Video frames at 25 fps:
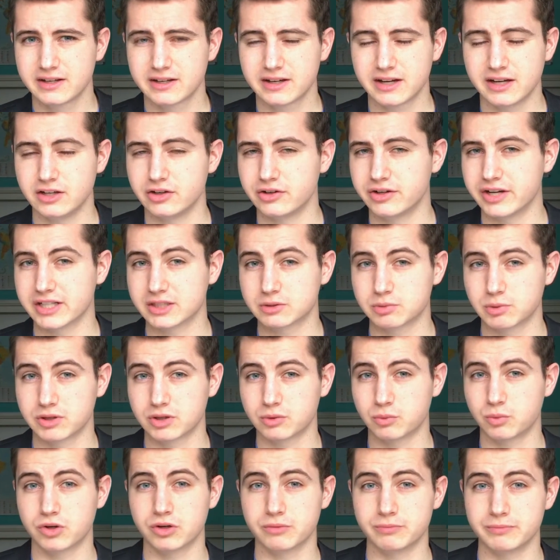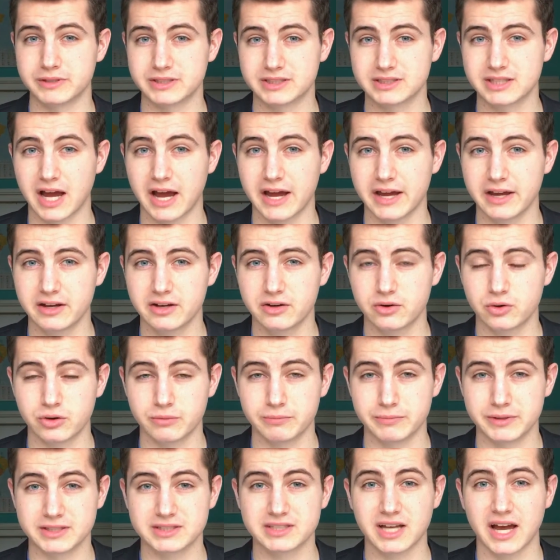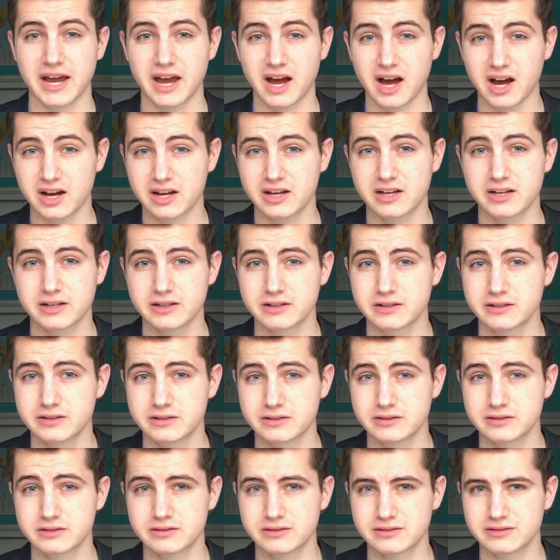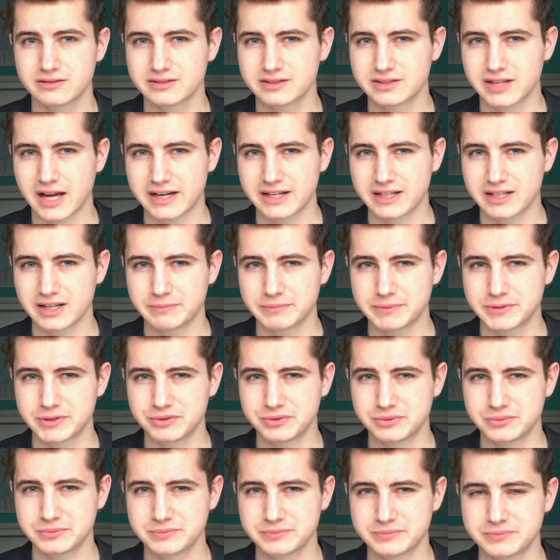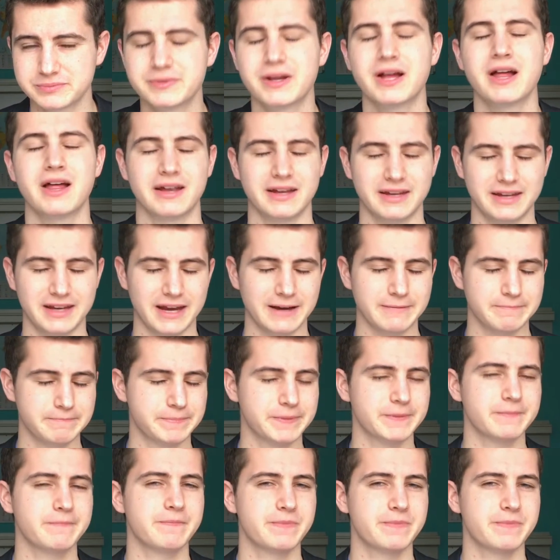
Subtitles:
Can you guess what the word Messiah or Messiah added up to? Yep,